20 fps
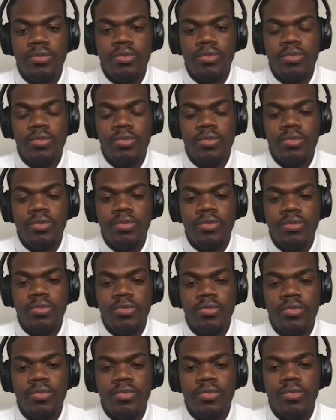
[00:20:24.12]

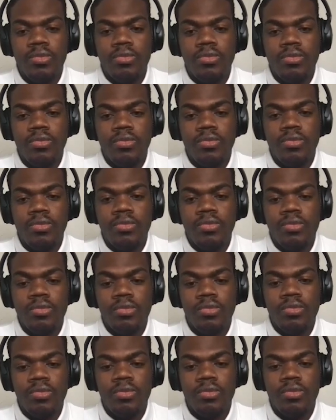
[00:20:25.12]

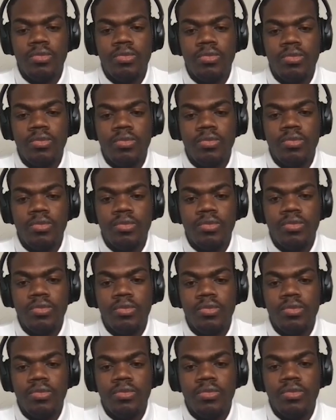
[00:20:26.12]

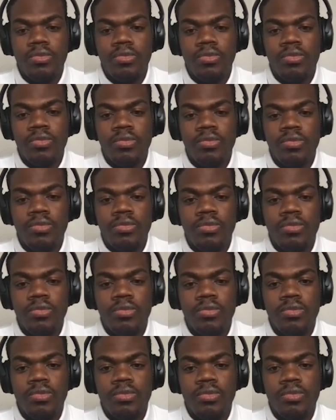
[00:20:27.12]

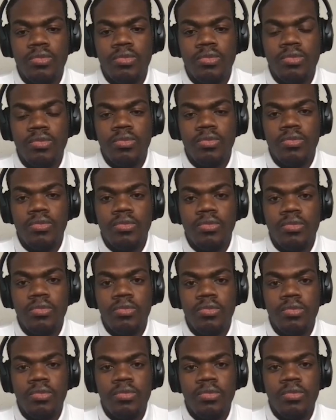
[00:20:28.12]

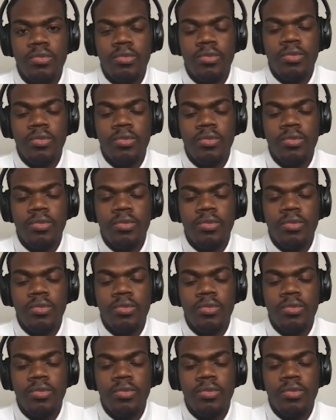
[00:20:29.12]
The person shown says nothing.